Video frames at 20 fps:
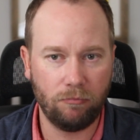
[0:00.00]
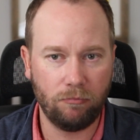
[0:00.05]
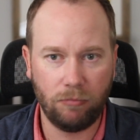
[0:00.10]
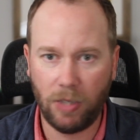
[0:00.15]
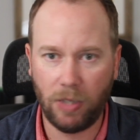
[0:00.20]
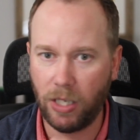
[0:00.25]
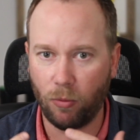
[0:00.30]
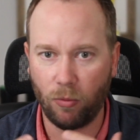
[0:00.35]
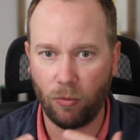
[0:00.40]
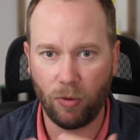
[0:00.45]

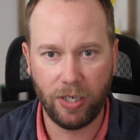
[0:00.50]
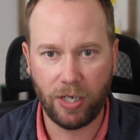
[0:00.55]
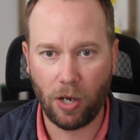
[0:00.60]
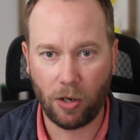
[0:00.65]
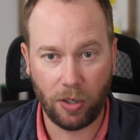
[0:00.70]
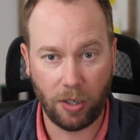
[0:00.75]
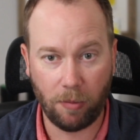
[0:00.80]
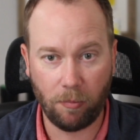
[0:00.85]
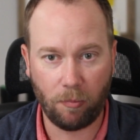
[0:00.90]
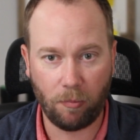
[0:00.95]

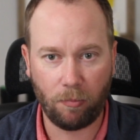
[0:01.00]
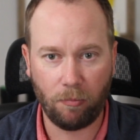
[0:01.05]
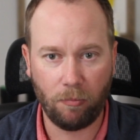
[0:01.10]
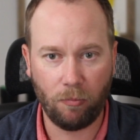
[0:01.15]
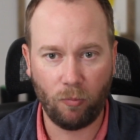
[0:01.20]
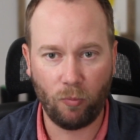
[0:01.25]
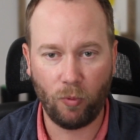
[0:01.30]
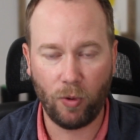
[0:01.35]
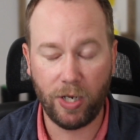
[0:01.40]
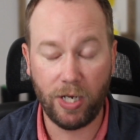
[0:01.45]
redundant
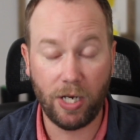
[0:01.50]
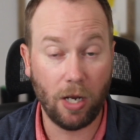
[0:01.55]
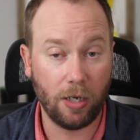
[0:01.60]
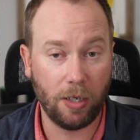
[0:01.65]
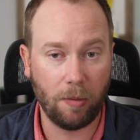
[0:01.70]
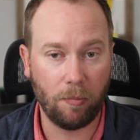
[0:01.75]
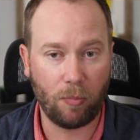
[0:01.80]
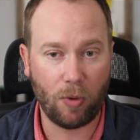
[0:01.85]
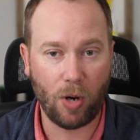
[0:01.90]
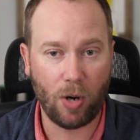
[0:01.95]

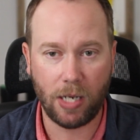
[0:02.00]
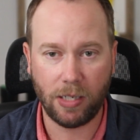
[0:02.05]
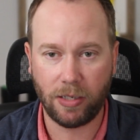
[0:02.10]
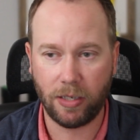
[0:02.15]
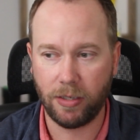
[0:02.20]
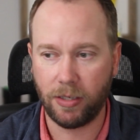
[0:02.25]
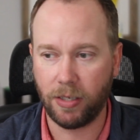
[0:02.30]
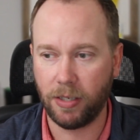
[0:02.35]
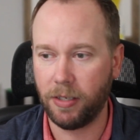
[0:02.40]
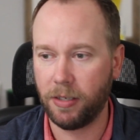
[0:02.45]

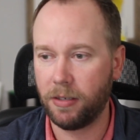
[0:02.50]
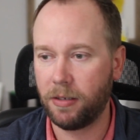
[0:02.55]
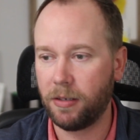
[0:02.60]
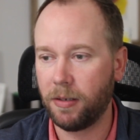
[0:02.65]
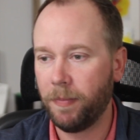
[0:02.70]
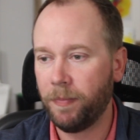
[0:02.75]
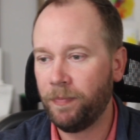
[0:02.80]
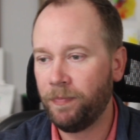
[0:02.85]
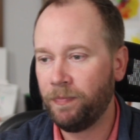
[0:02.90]
processes.